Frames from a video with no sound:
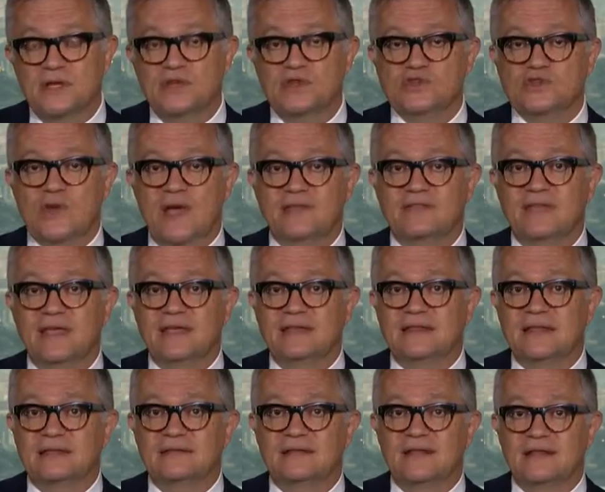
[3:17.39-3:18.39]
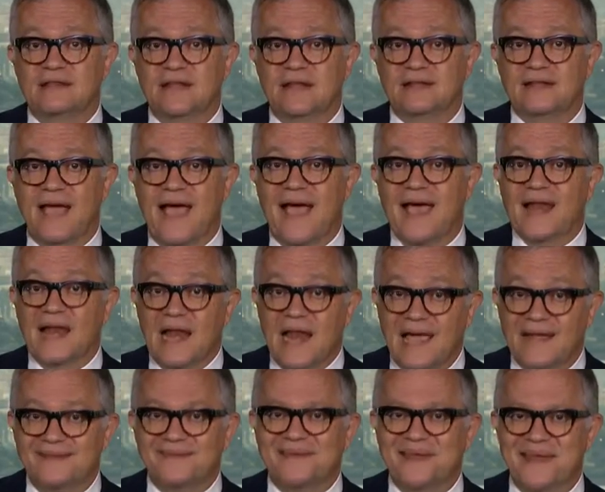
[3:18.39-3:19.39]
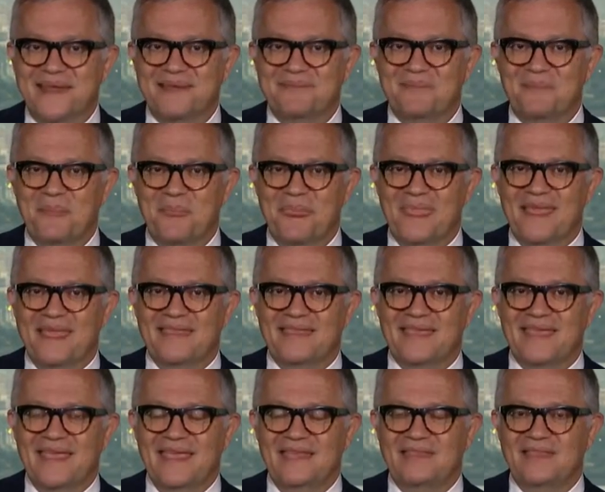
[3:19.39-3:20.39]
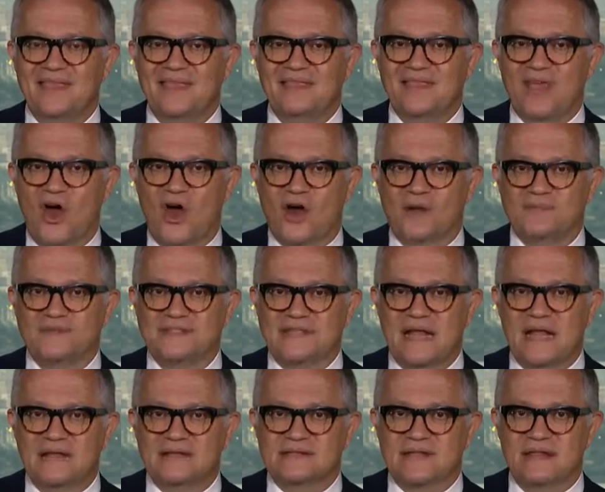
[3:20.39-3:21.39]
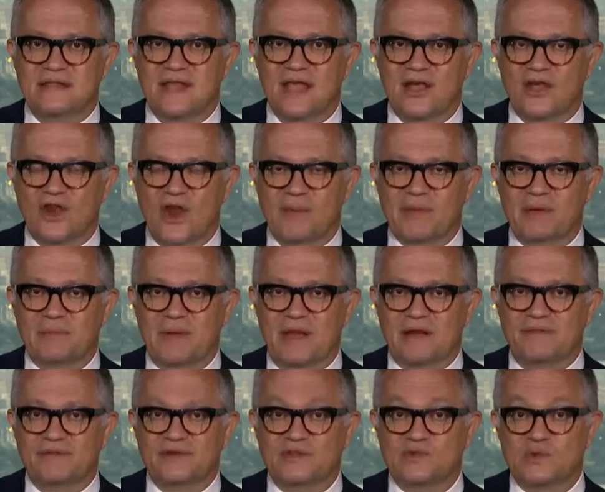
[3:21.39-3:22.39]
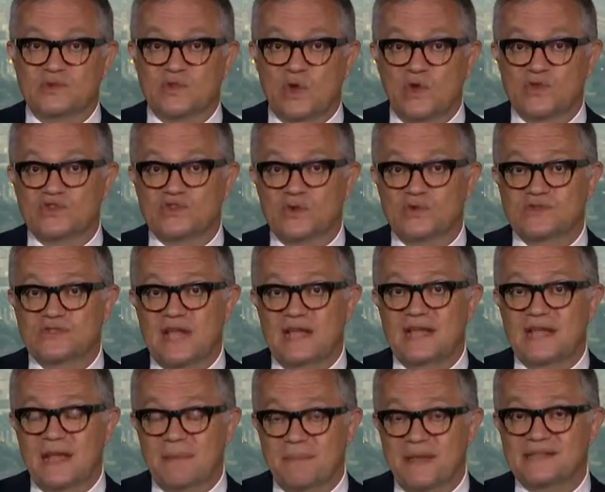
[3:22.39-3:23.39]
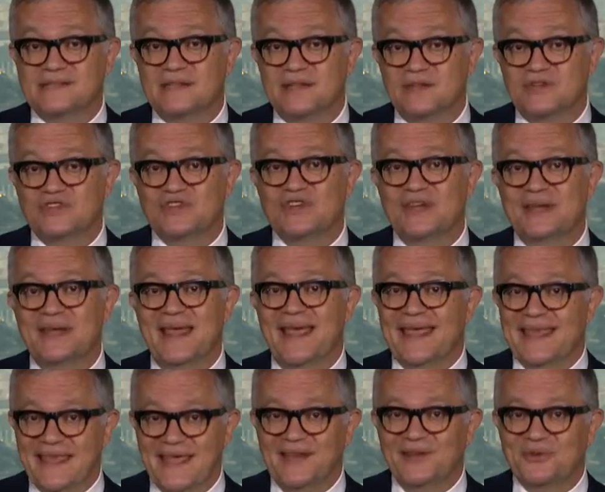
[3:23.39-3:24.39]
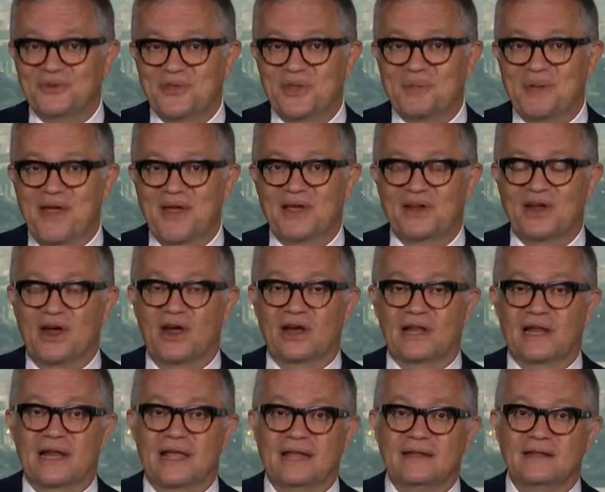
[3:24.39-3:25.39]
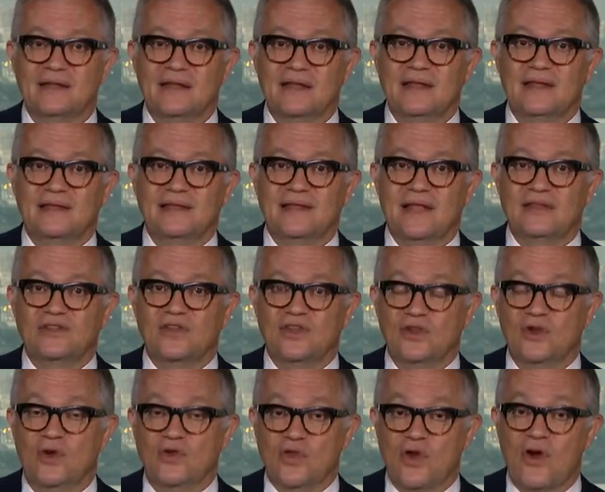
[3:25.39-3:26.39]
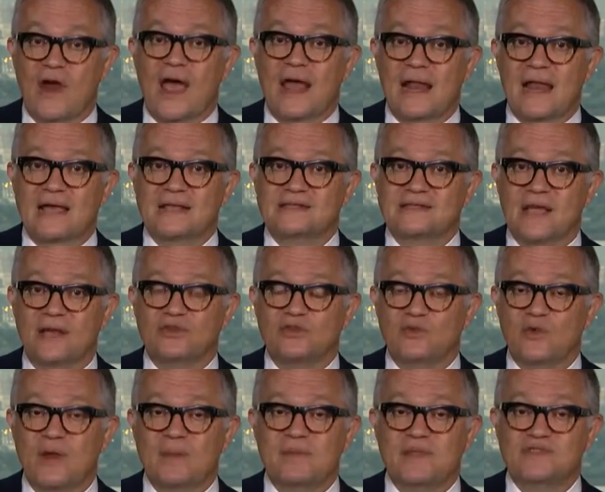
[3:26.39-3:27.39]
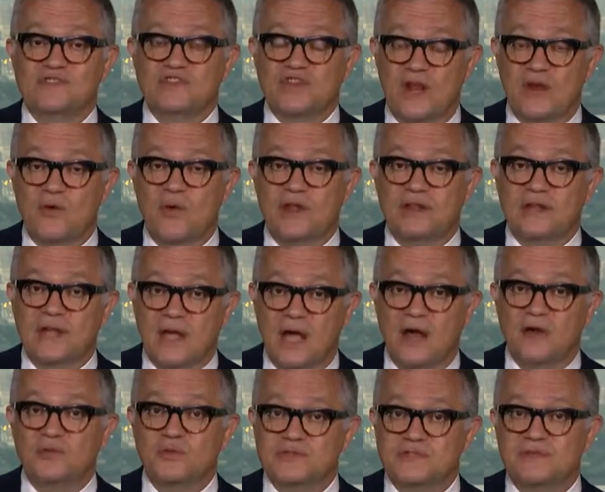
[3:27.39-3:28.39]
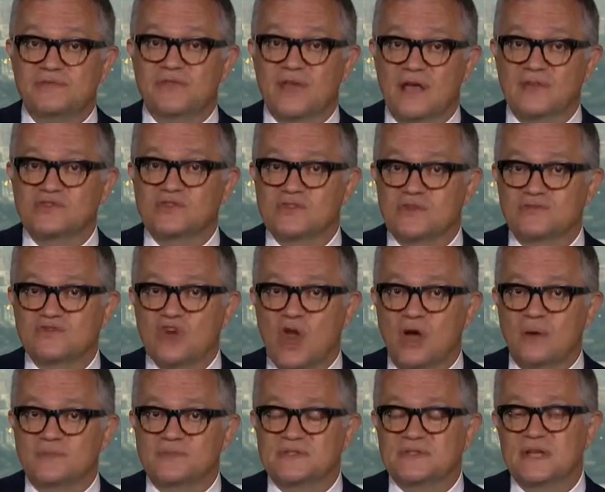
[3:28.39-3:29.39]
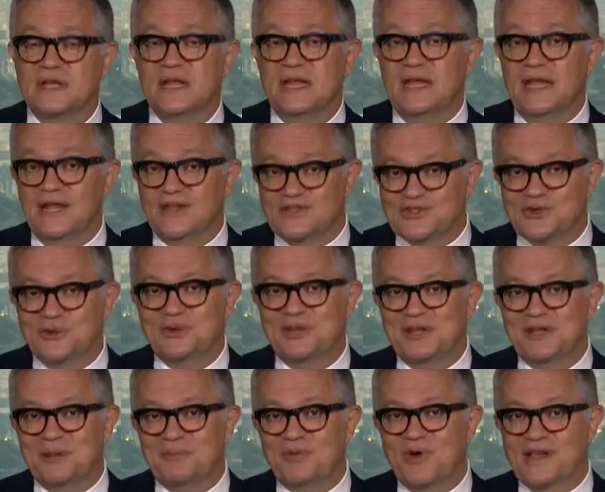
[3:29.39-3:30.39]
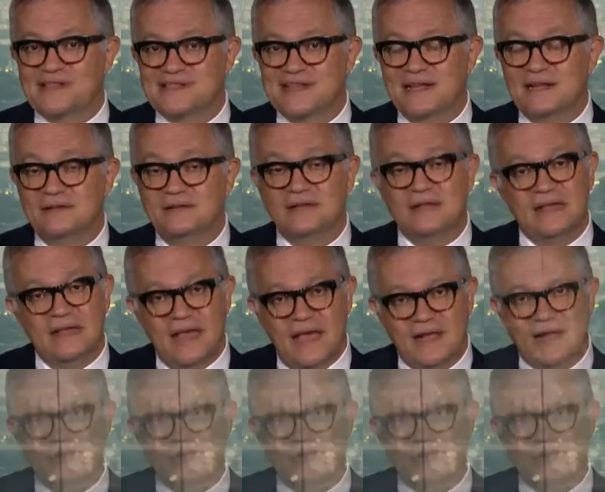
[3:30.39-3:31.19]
So I think that highlighting the arms sales and the economic benefits was also sending a message again to the American heartland that, your ally Saudi Arabia is generating hundreds of thousands of jobs. It suited the president and